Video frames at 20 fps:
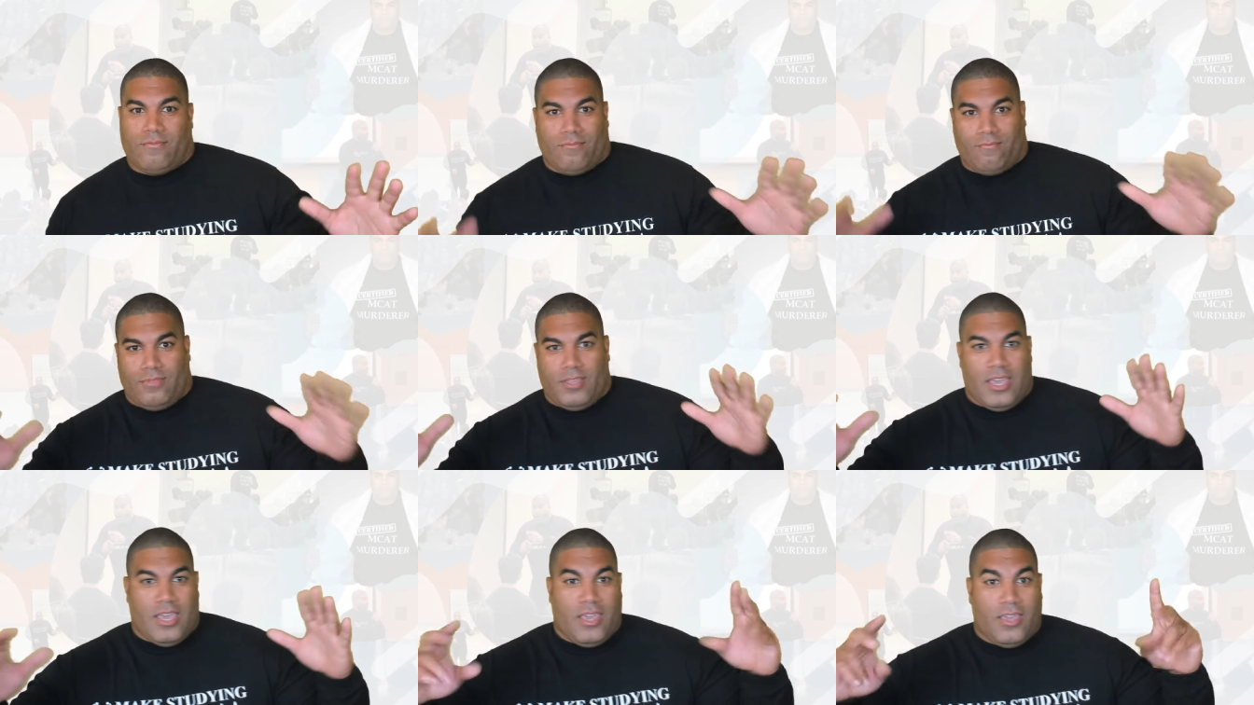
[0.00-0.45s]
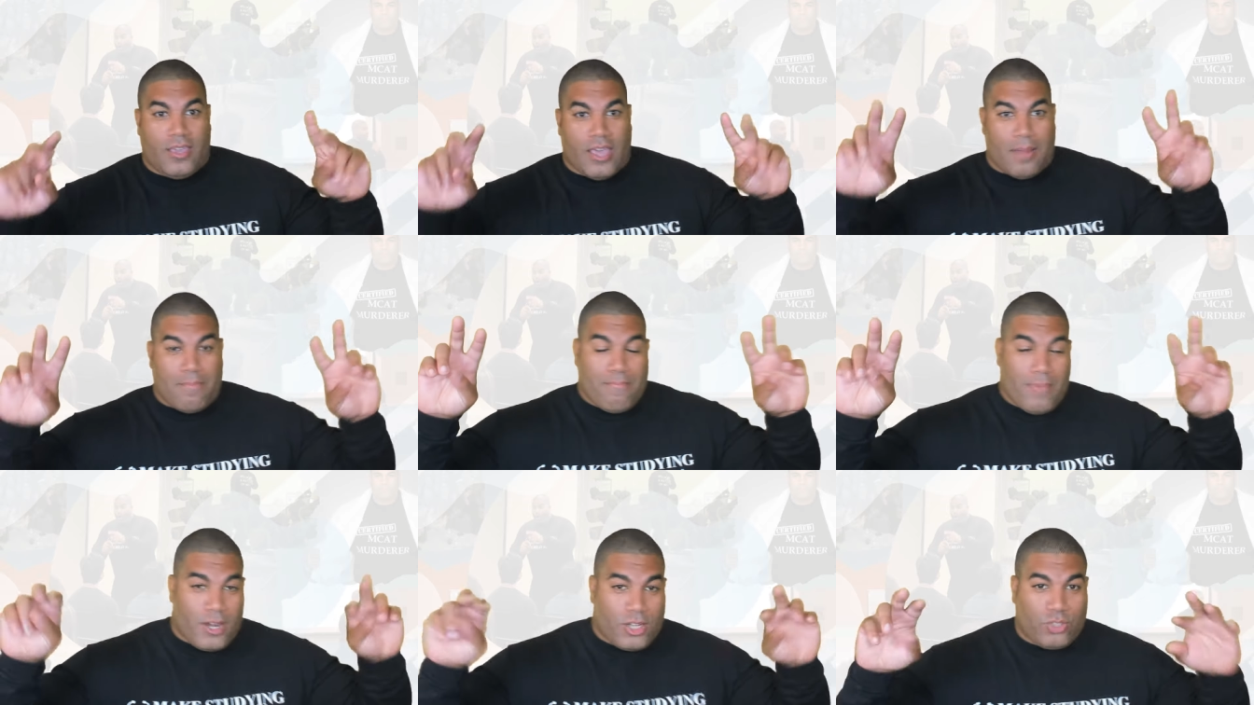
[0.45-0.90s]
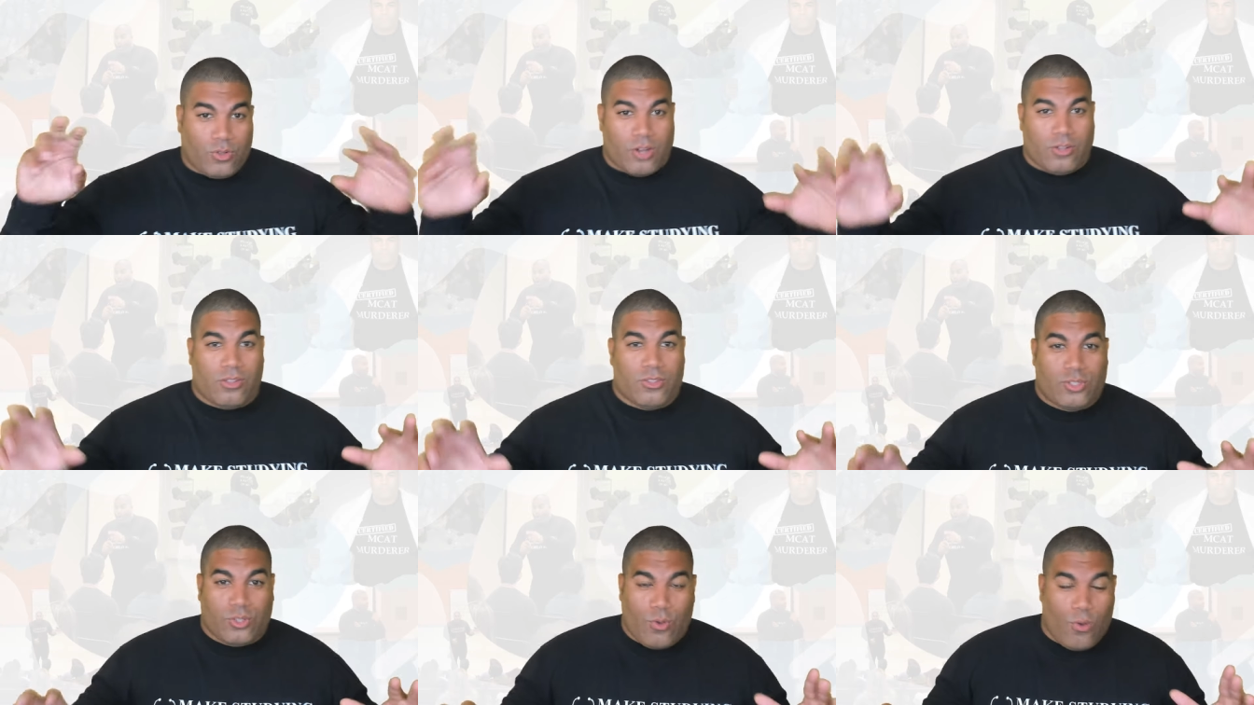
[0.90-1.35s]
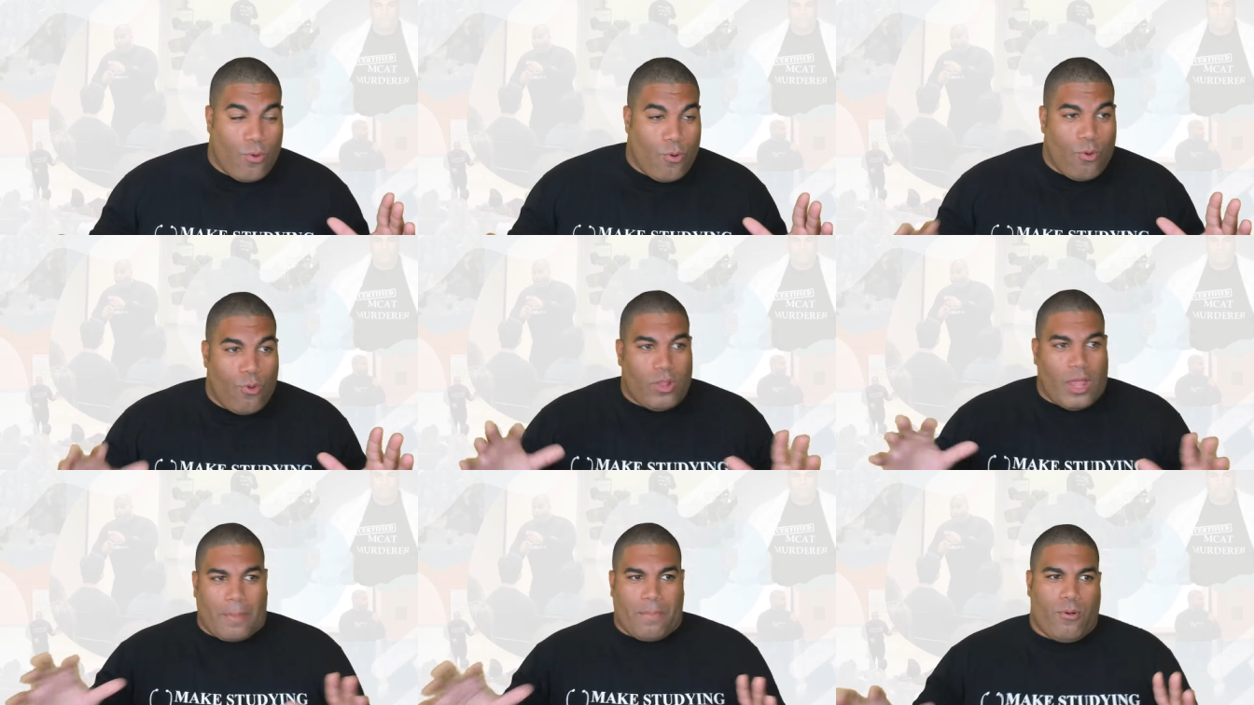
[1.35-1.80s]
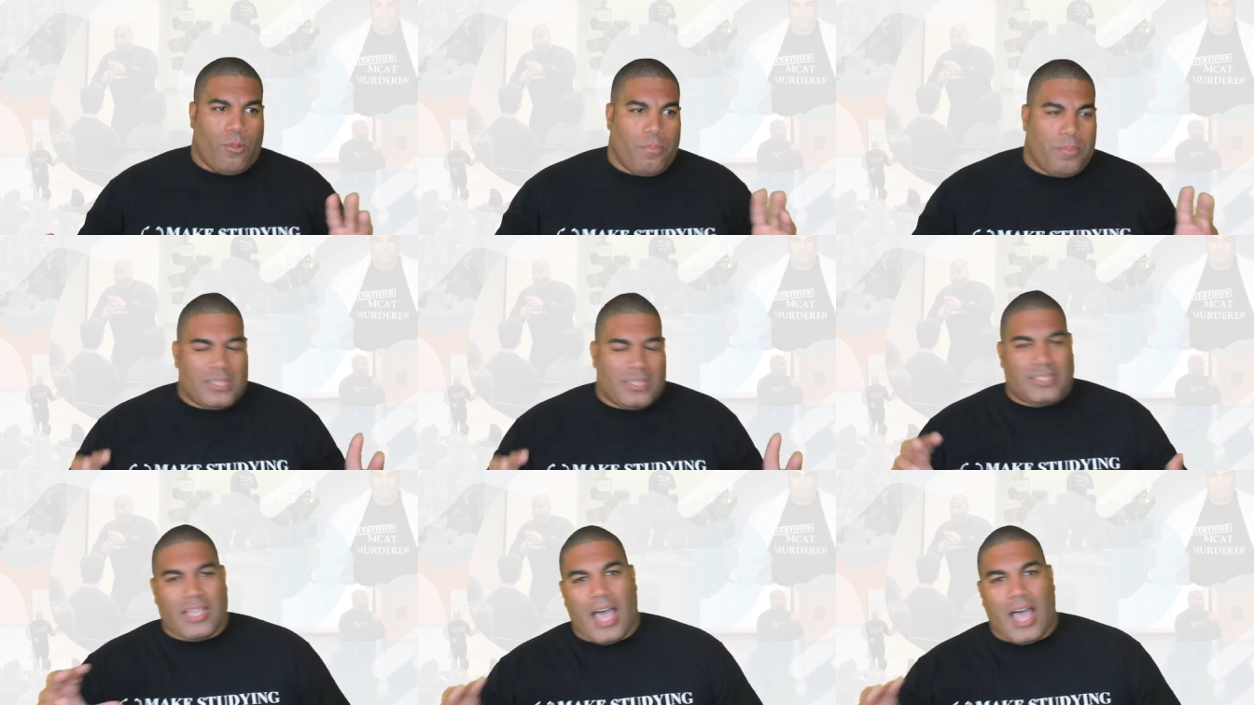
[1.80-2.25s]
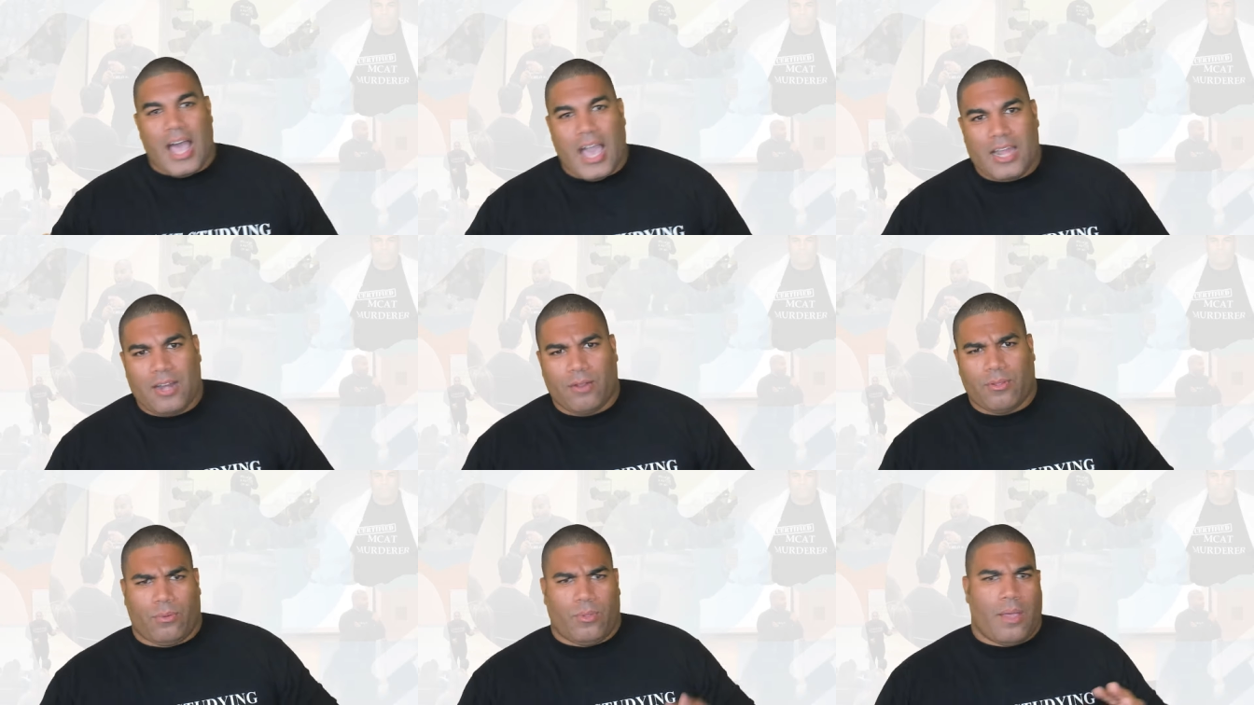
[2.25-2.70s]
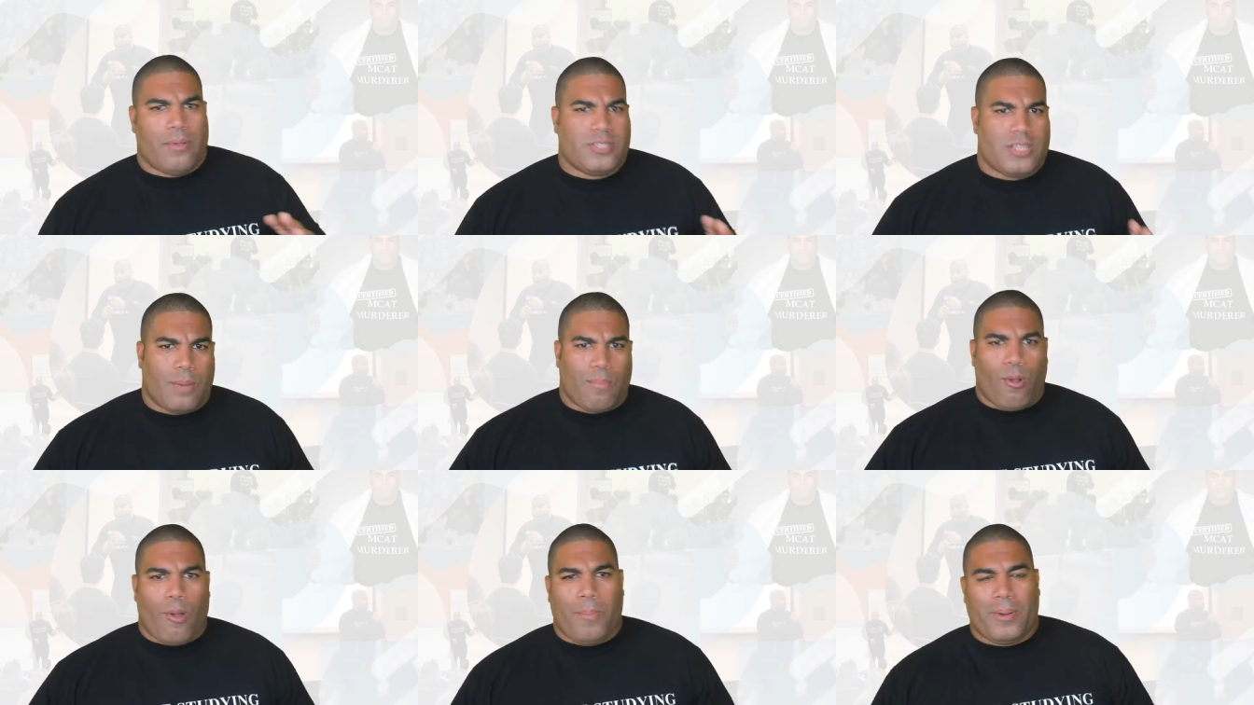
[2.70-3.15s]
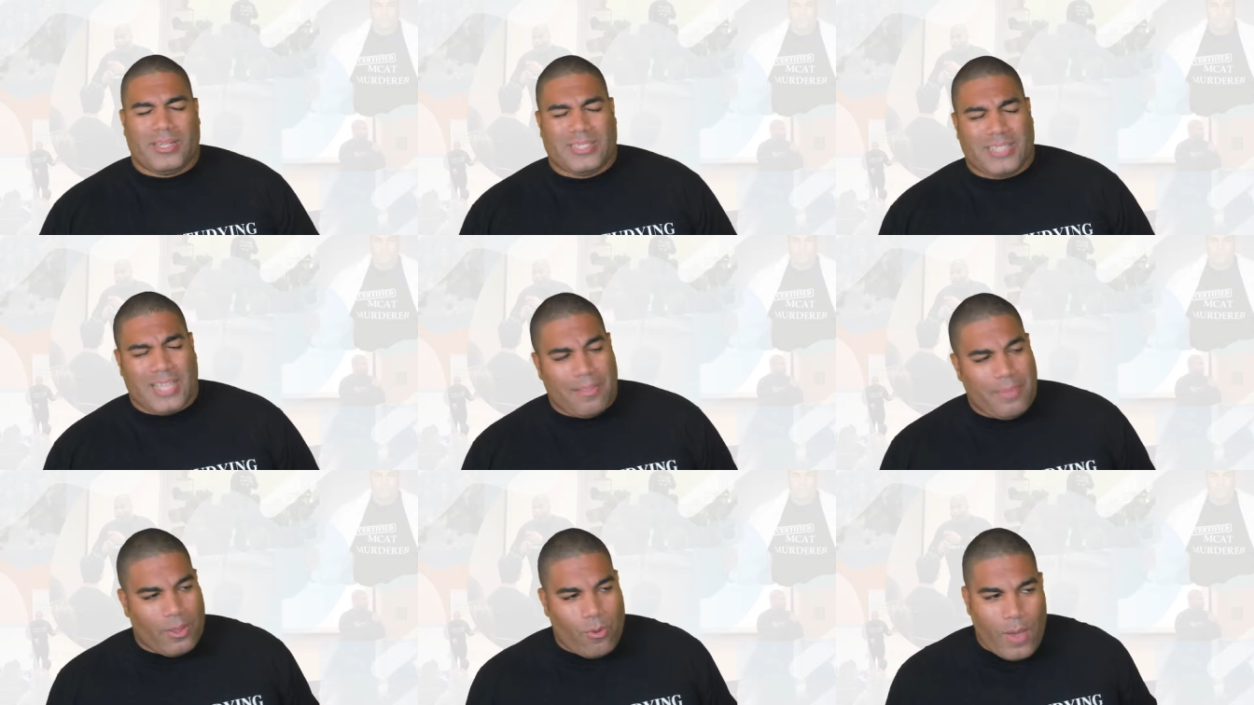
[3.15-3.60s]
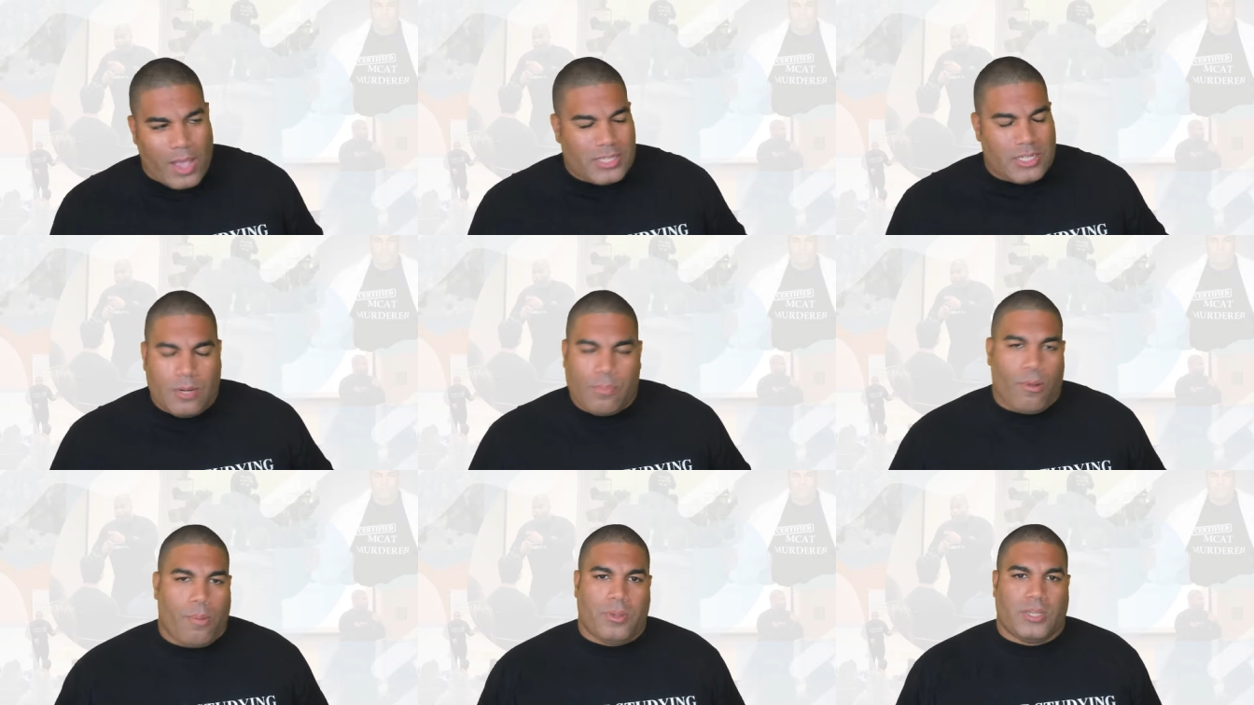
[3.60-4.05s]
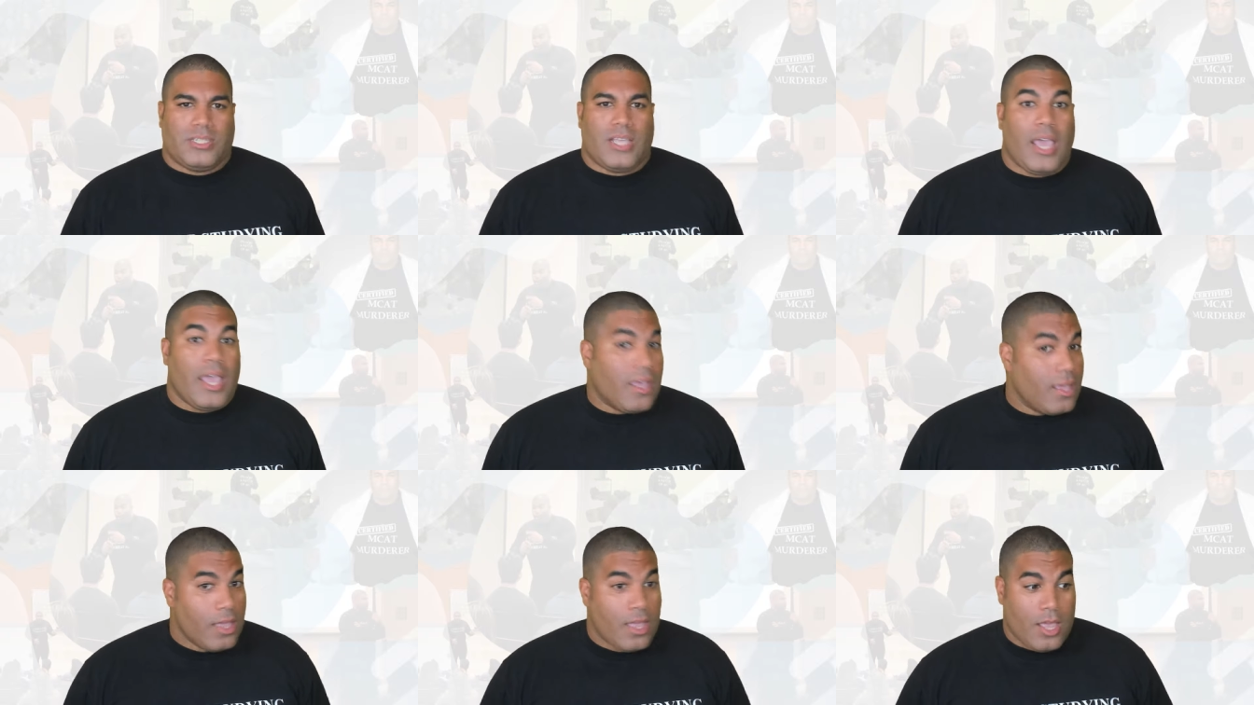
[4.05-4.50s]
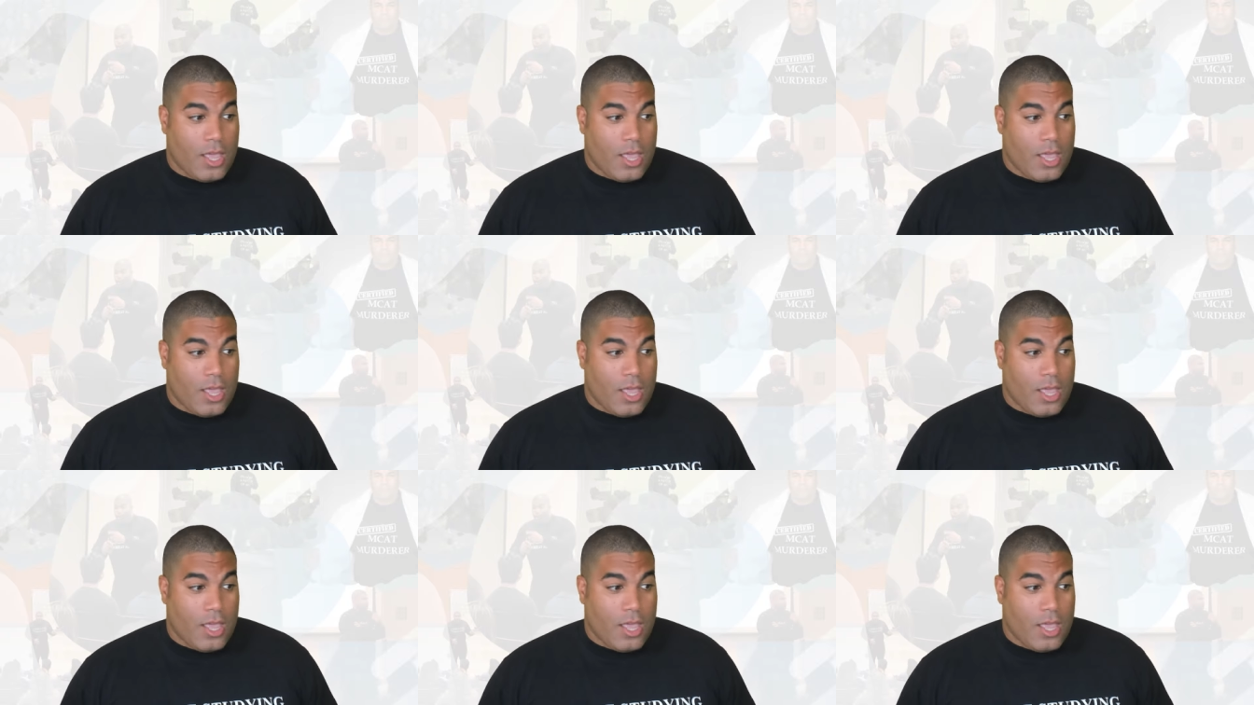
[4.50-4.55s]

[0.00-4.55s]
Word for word: the administrator of the school like pulled me aside and like, well, I was inappropriate to say. I'm like, why is it inappropriate to say?